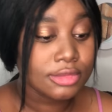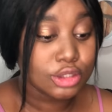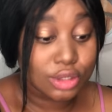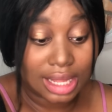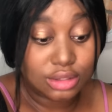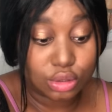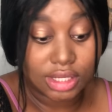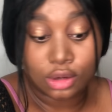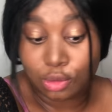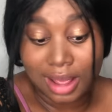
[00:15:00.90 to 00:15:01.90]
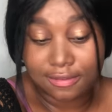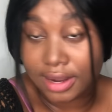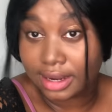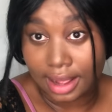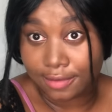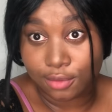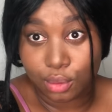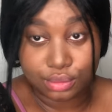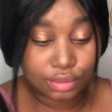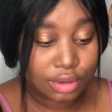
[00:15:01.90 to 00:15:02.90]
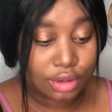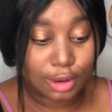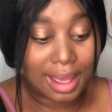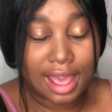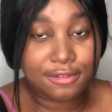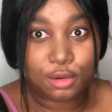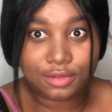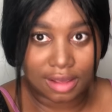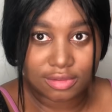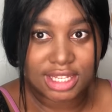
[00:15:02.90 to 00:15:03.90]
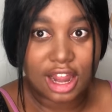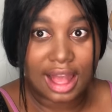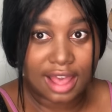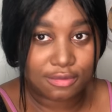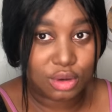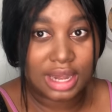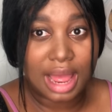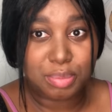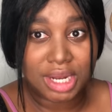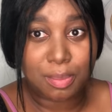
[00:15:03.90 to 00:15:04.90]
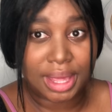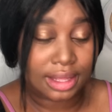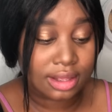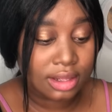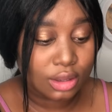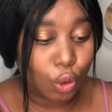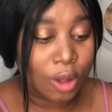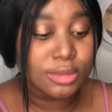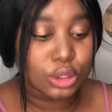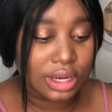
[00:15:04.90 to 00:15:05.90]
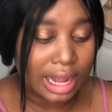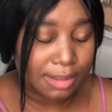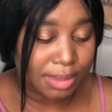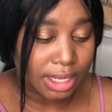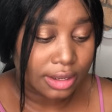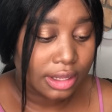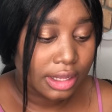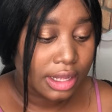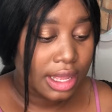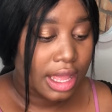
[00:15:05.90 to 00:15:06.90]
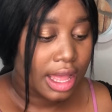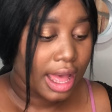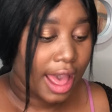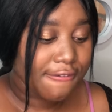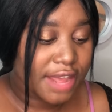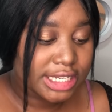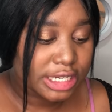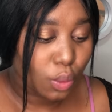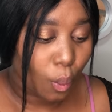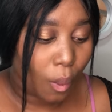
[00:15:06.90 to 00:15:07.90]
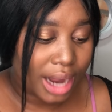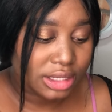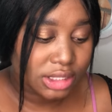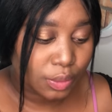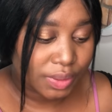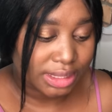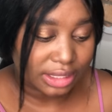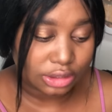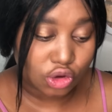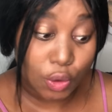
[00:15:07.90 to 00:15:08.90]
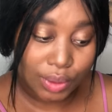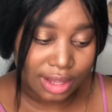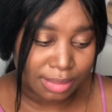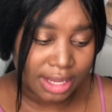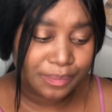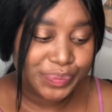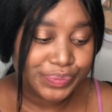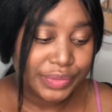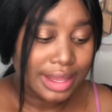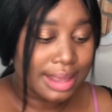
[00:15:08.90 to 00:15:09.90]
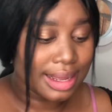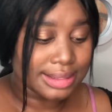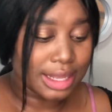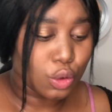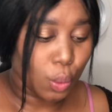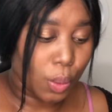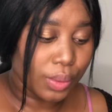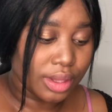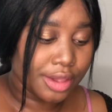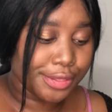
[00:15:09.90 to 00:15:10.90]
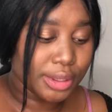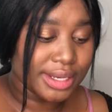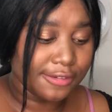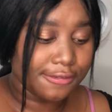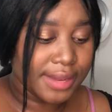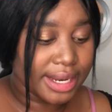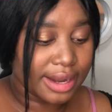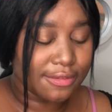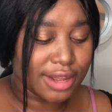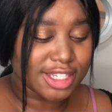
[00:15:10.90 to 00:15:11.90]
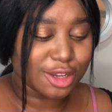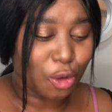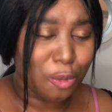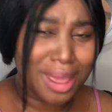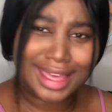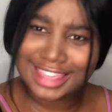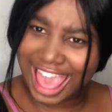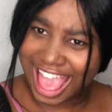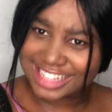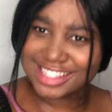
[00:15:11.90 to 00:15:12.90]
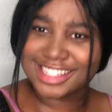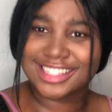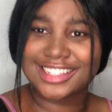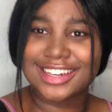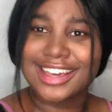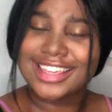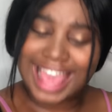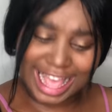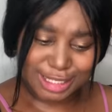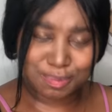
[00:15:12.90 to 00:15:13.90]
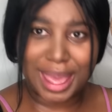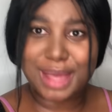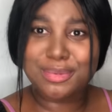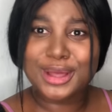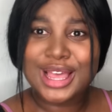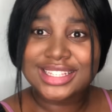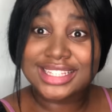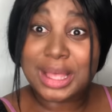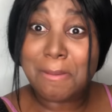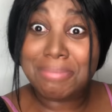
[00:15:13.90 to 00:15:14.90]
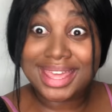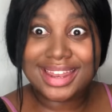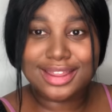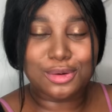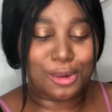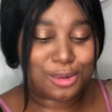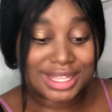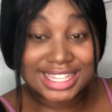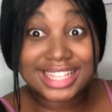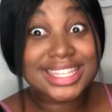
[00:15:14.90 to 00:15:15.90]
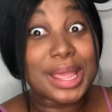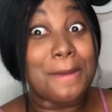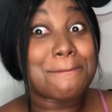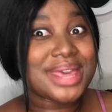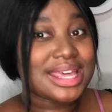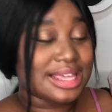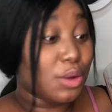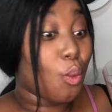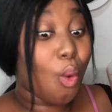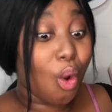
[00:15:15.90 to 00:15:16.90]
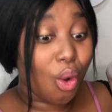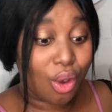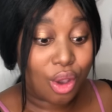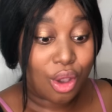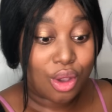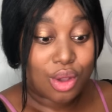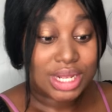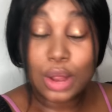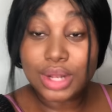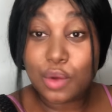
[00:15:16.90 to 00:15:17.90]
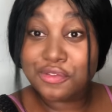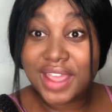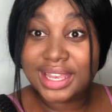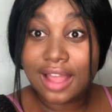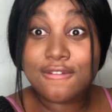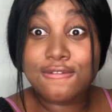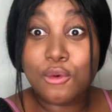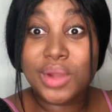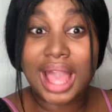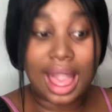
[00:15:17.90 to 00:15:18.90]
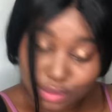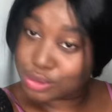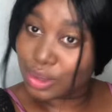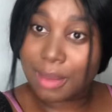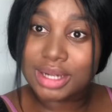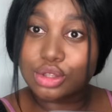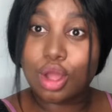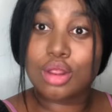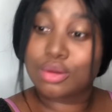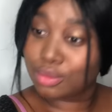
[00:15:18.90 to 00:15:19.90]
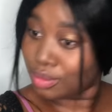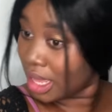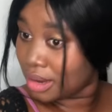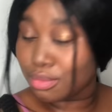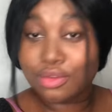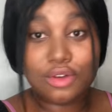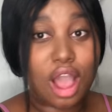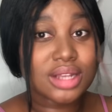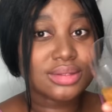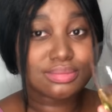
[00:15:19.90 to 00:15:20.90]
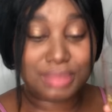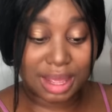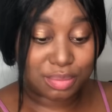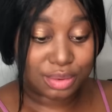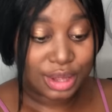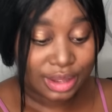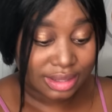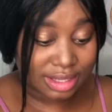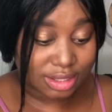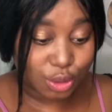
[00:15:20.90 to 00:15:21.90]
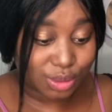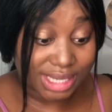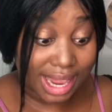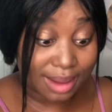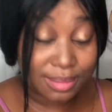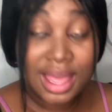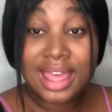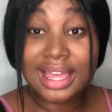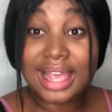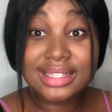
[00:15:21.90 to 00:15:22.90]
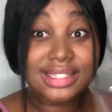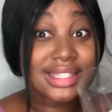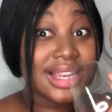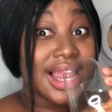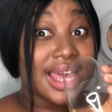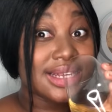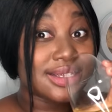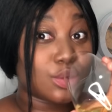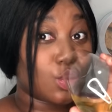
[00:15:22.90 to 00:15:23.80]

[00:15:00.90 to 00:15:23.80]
So that is the thing. My friend iPhone. No, my iPhone 5. I said iPhone na pila bake. I'm so little apple. I fainted whilst he was choking me. And I said, go. He thought the feel and I forgot to come back. Yes! Yes, babe. So I'm beginning. It's like a yumpy. You war. I'll go faint. Vuka. Sulamatol. And move on, babe. There's no time. Guys, it's late.